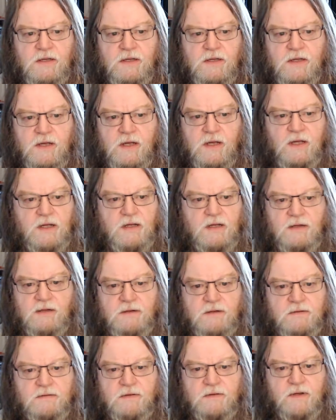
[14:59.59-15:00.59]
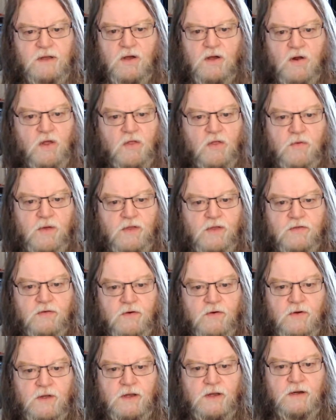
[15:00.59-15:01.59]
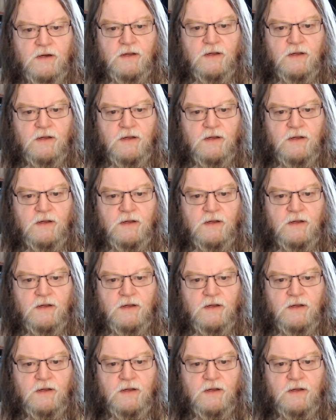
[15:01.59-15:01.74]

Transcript: Got all the way through it,